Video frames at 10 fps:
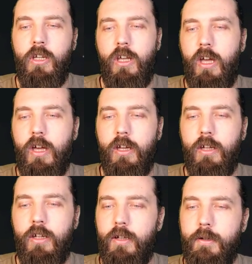
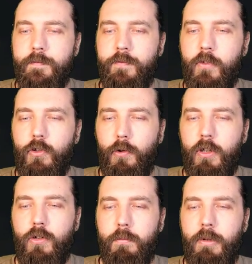so
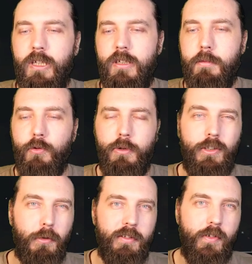it could be between
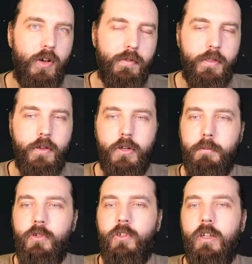25 and
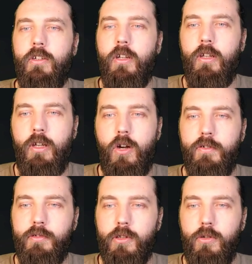30%
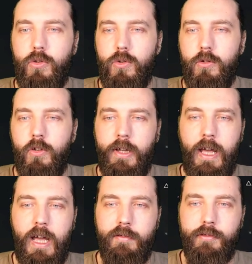overall on
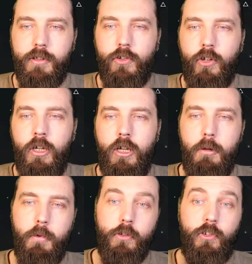average,
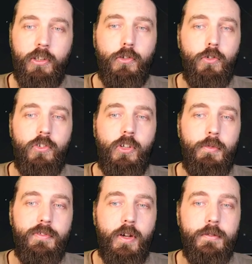but
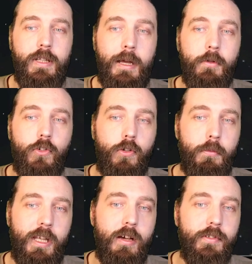675 damage
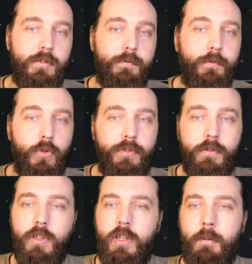coming out of a
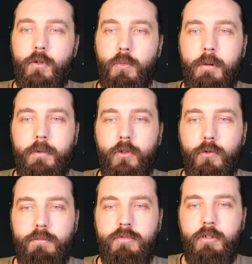450 damage
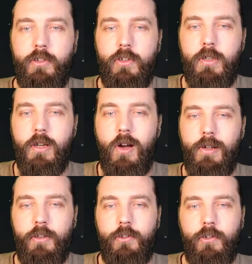weapon's pretty
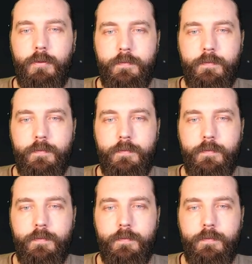nice.